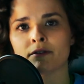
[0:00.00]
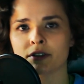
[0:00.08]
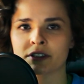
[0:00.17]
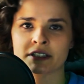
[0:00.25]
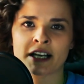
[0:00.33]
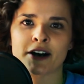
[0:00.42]

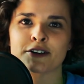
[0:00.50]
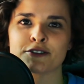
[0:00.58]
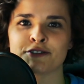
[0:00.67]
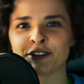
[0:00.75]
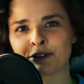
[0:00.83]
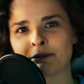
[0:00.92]
versus how do you
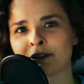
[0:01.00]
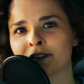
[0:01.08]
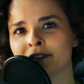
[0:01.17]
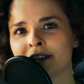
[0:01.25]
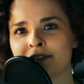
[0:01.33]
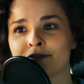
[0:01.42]
feel about
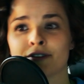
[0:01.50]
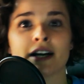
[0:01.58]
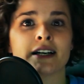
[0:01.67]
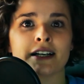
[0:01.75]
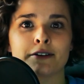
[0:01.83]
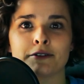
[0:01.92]
your life
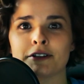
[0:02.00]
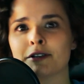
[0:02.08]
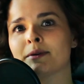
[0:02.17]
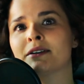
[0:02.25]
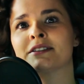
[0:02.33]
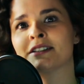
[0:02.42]
Friday when you're
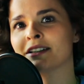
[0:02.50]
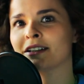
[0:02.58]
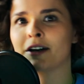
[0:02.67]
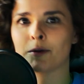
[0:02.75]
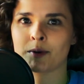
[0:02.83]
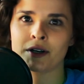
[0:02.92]
about to
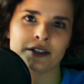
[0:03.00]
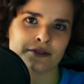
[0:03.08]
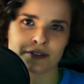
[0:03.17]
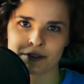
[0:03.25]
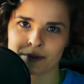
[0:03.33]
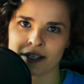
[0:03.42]
go party
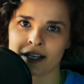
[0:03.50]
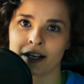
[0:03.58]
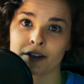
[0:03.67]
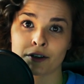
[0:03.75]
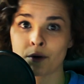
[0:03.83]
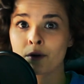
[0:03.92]
for the
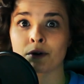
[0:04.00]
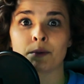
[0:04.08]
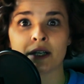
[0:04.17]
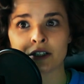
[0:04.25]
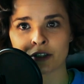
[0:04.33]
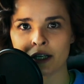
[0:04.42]
weekend or go on a
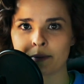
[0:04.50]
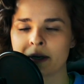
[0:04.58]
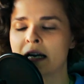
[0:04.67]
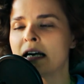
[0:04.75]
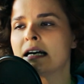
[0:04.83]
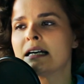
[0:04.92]
week trip.
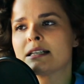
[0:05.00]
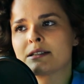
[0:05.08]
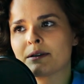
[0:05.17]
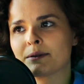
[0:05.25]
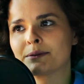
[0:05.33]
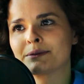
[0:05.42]

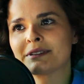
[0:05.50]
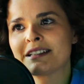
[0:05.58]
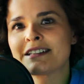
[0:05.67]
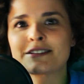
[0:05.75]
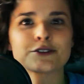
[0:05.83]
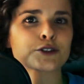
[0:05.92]
So
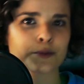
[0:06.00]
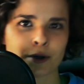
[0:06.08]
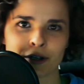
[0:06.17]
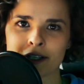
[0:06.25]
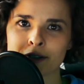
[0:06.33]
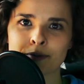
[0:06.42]
those will
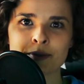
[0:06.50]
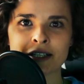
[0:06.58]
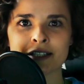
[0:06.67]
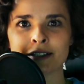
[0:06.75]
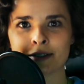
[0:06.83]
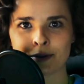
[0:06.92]
probably
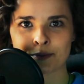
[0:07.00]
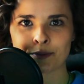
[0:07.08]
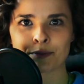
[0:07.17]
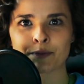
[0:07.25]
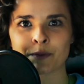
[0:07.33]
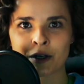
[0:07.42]
be
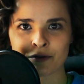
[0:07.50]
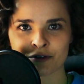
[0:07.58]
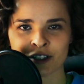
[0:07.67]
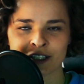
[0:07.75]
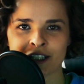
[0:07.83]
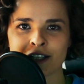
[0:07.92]
some
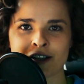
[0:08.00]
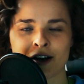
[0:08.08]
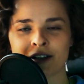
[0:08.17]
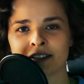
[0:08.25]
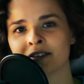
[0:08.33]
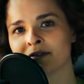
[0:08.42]
conflicting
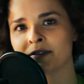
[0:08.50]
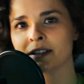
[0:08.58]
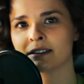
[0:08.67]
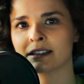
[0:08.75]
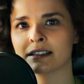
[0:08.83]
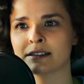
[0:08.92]
thoughts and
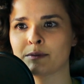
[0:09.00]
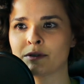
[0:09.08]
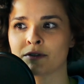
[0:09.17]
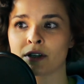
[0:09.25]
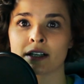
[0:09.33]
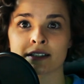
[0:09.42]
feelings,
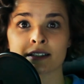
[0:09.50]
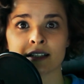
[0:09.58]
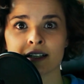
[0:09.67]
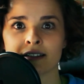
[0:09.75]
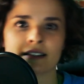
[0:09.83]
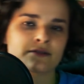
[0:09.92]
but for us
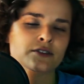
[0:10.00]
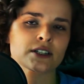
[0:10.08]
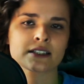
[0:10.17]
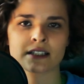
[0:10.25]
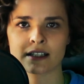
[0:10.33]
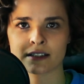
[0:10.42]

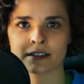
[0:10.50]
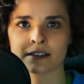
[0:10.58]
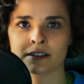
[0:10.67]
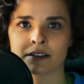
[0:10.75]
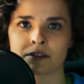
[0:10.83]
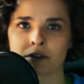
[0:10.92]
that's
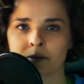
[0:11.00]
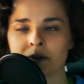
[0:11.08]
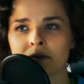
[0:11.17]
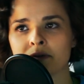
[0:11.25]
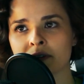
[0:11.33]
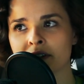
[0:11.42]
considered
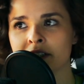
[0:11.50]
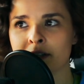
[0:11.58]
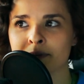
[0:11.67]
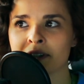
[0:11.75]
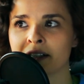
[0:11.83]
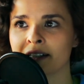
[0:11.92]
normal. For
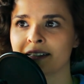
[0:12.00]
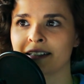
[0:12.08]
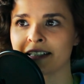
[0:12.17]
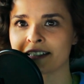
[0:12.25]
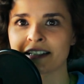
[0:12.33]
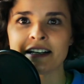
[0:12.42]
Gemini,
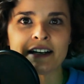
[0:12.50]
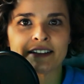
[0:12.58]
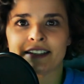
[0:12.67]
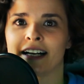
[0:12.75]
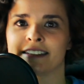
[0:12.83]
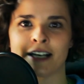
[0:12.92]
like,
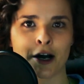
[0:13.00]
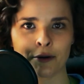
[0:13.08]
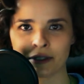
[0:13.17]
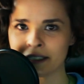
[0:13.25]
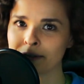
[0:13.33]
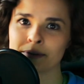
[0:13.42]
that's
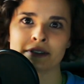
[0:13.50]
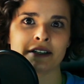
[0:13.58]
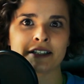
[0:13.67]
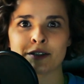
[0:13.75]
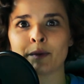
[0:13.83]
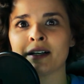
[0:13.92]
how it is when
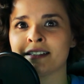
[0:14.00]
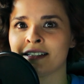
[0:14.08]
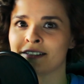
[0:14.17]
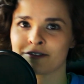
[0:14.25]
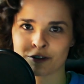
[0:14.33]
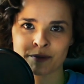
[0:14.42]
they're
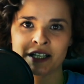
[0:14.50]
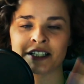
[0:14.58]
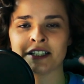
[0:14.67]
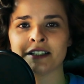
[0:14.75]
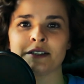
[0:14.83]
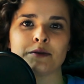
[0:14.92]
expressing
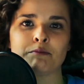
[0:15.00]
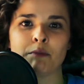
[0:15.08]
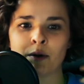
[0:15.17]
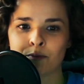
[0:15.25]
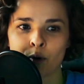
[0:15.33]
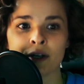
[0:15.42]
information
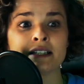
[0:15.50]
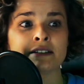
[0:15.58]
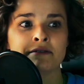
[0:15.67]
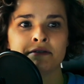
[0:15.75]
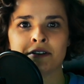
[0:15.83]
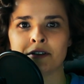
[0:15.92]
and points
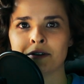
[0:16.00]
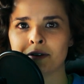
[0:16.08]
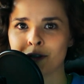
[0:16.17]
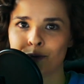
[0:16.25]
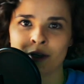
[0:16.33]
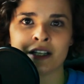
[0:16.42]
of view
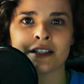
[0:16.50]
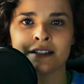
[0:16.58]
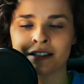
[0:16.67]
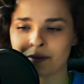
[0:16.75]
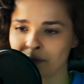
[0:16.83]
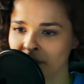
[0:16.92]
and
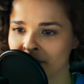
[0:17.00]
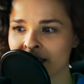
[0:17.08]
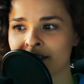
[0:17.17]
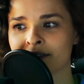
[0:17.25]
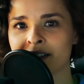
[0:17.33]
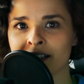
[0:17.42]
opinions and
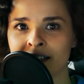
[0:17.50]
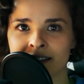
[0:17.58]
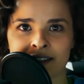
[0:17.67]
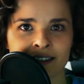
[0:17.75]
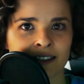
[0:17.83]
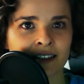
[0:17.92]
beliefs.
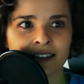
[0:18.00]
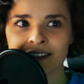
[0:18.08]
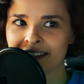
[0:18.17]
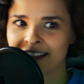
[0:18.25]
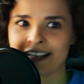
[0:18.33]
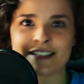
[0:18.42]
It's
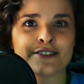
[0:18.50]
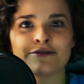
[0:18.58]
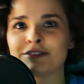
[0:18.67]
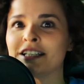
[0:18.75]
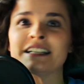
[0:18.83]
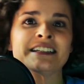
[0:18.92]
as
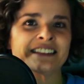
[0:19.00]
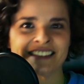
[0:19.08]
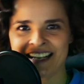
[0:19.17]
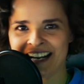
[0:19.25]
fleeting as